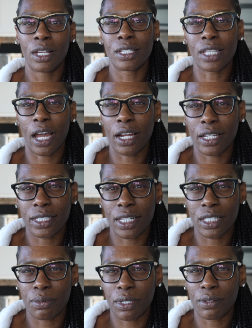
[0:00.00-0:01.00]
Saturday
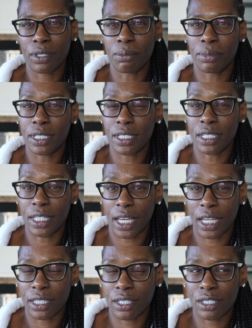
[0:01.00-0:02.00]
tends to be a really busy
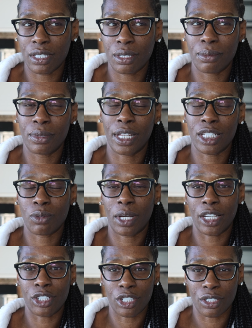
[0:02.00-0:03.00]
day at the gym. That's why
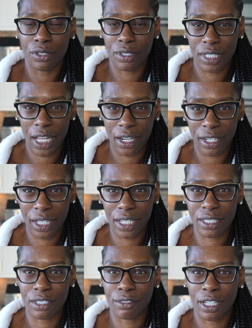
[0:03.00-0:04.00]
I chose Saturday
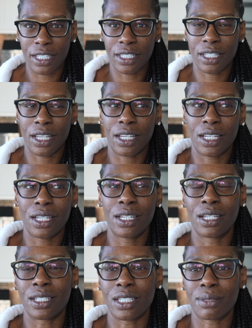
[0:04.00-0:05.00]
as the rest day,
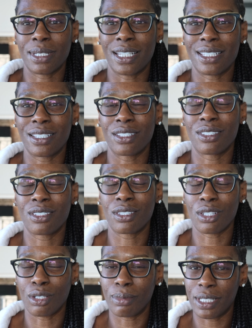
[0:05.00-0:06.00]
just because it's
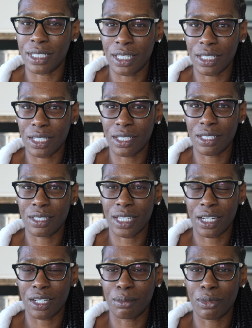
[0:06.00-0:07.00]
so busy in there
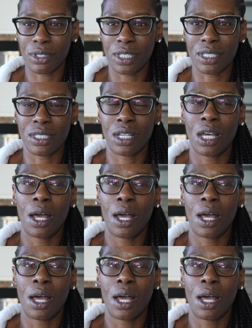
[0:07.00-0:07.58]
Saturday mornings.